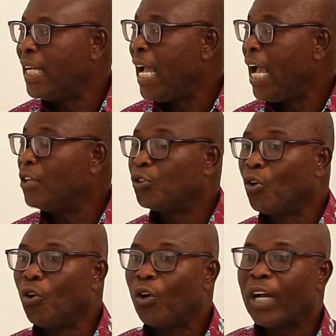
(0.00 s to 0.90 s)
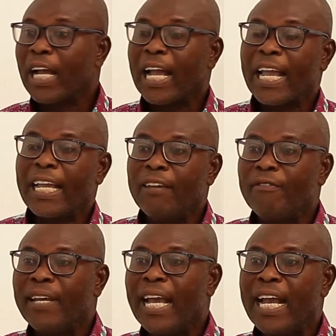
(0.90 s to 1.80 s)
And so,
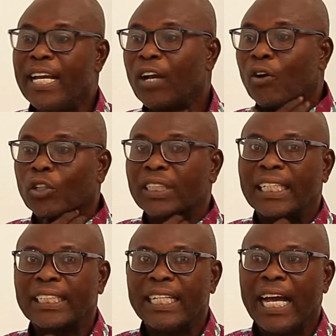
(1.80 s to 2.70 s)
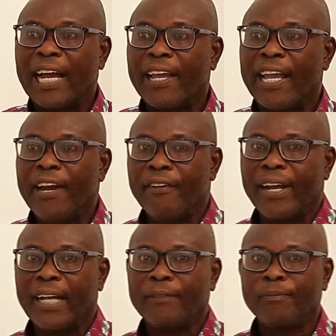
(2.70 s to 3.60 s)
given any cross-sectional
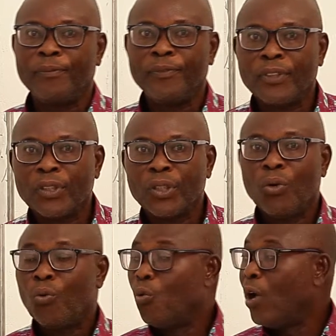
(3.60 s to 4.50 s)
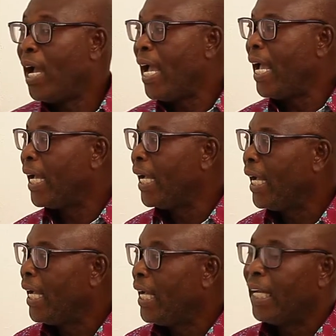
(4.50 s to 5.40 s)
area where
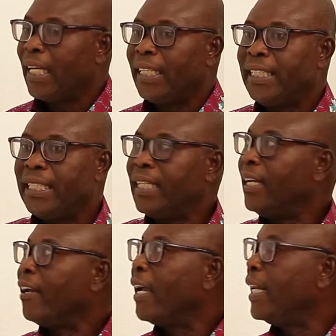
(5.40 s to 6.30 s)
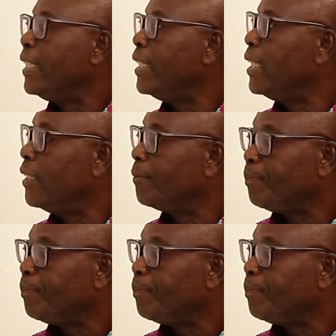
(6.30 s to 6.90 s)
the